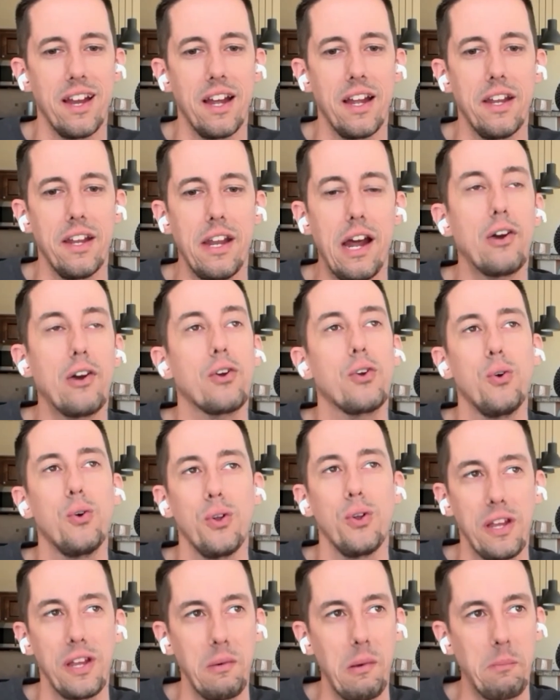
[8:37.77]
Now, a
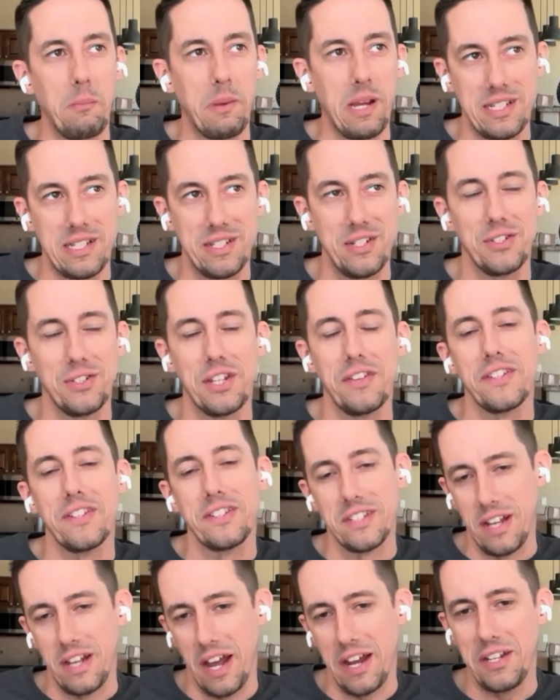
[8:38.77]
cool thing about Big Scoots, and
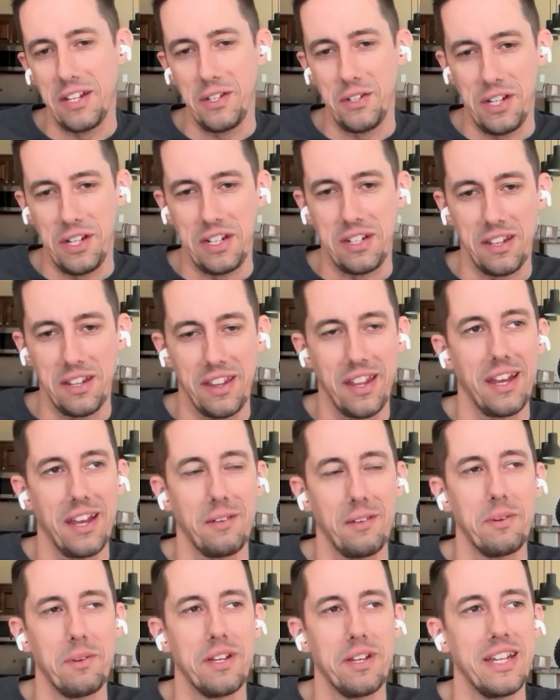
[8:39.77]
this is kind of unique to
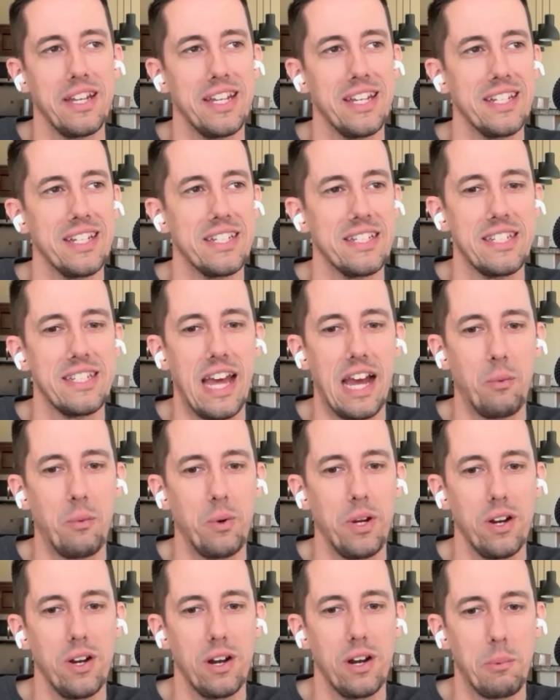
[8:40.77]
them, is that
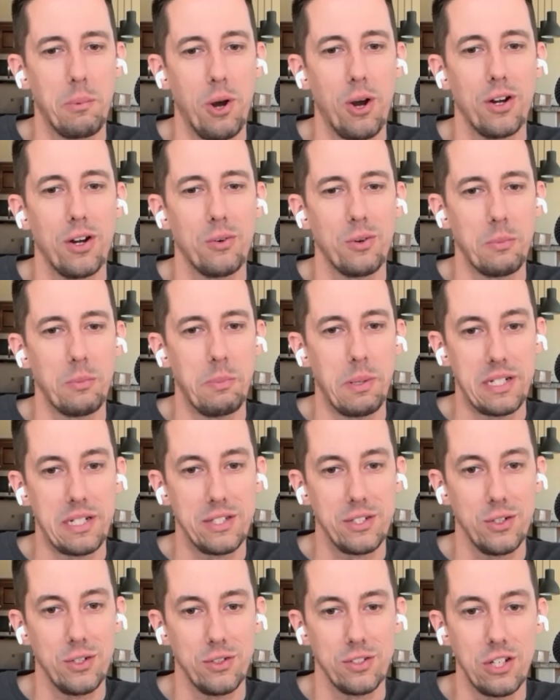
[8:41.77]
we are a partner with Big
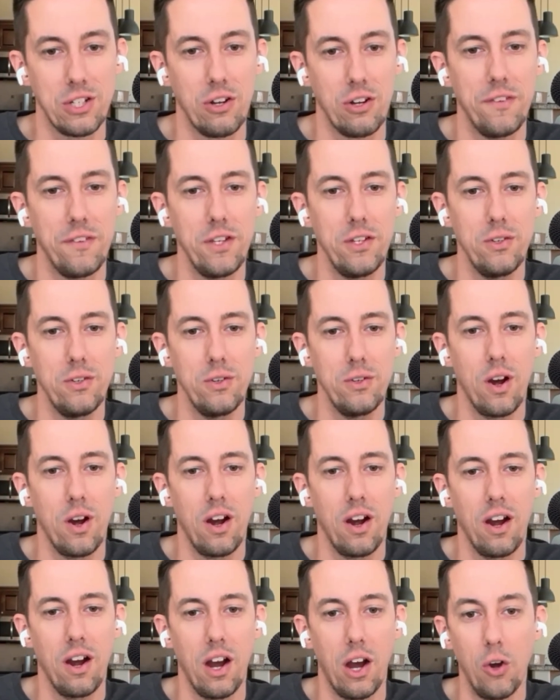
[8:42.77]
Scoots. So if you
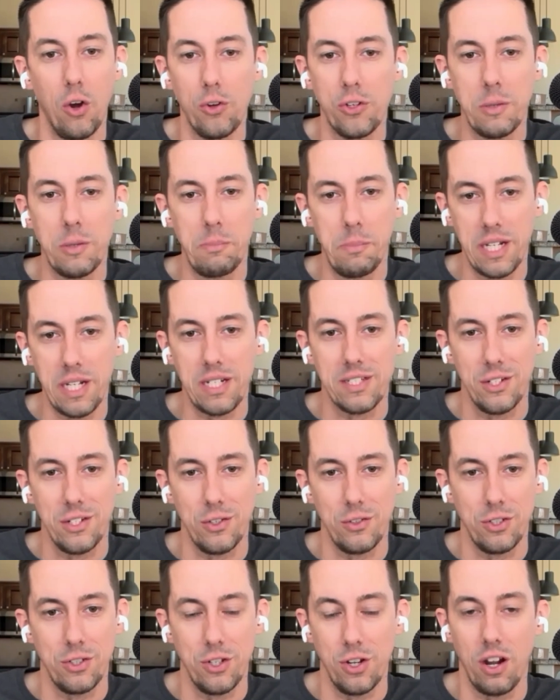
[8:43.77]
host a Big
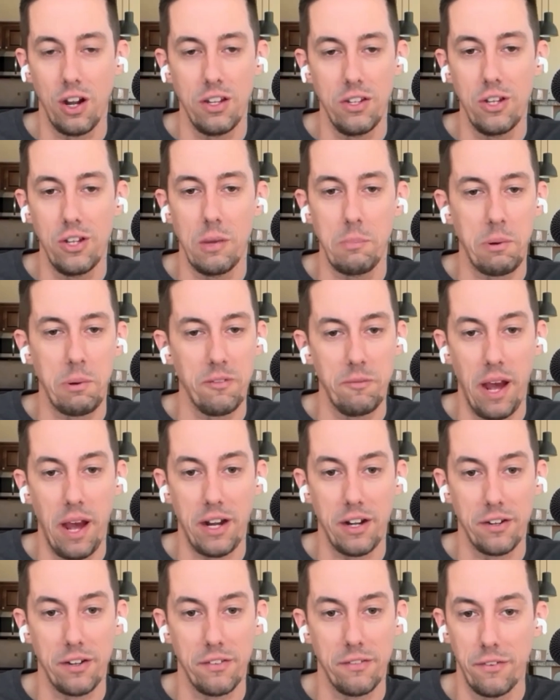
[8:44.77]
Scoots, you get
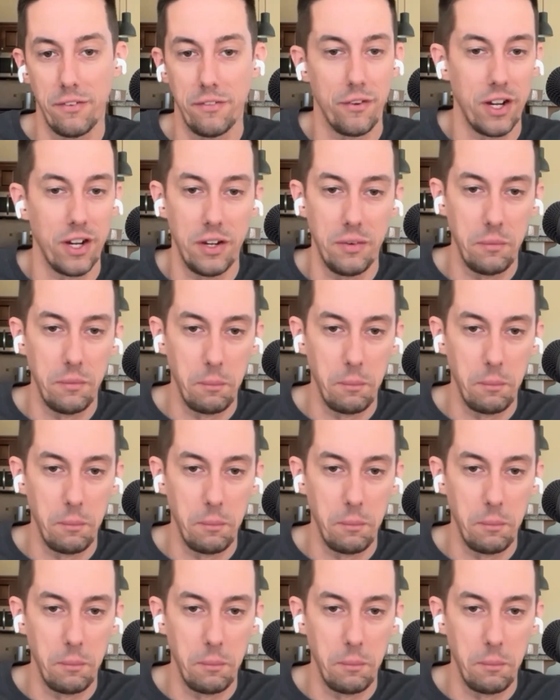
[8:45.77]
Perfmatters for free.